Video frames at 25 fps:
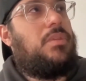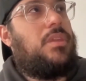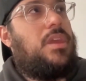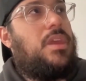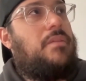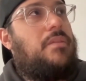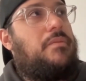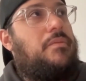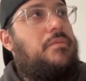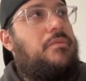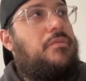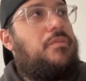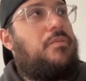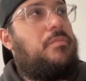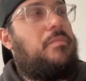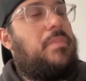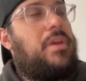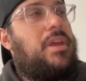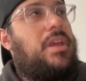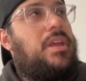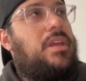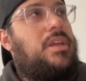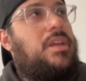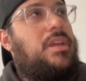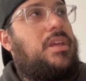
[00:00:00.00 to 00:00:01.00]
even for
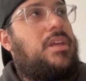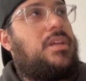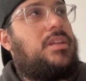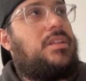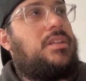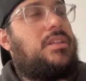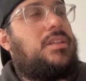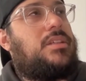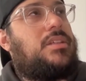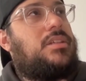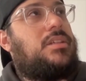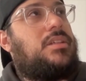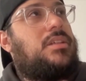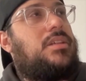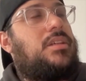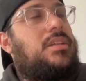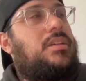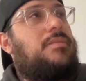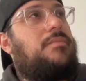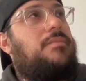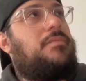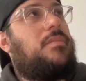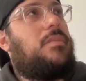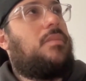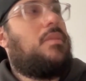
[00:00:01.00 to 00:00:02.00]
me, it's
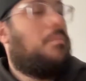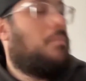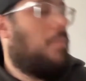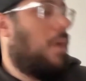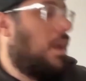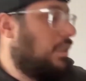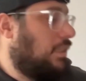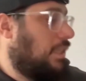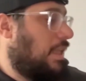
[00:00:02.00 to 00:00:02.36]
my